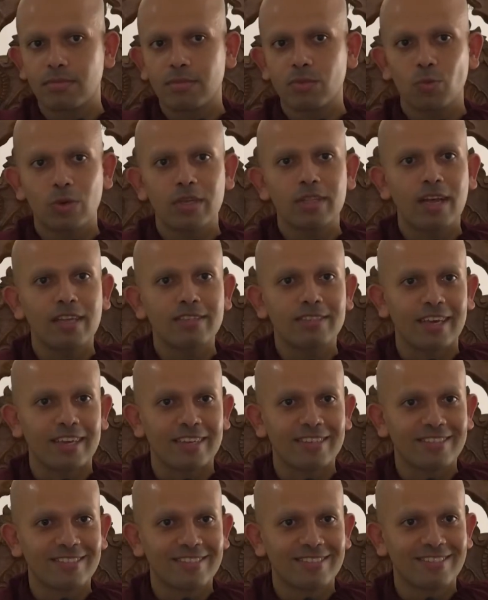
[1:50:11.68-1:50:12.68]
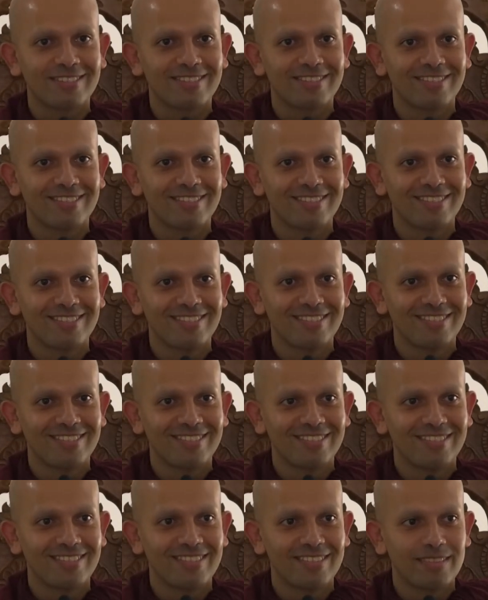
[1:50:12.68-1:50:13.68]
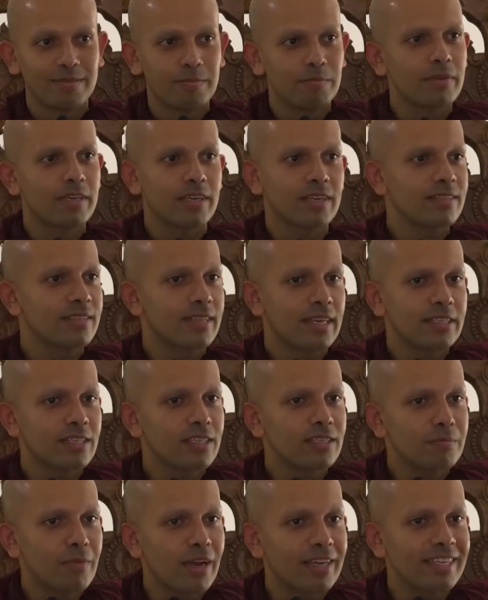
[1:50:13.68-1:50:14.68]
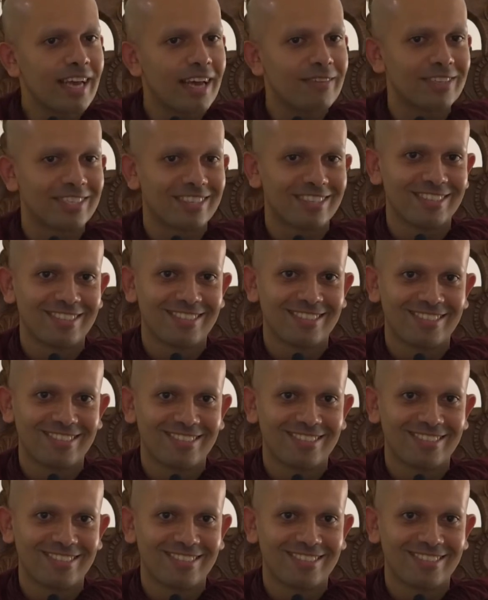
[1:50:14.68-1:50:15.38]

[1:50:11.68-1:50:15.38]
It's worth asking, because they just might have it.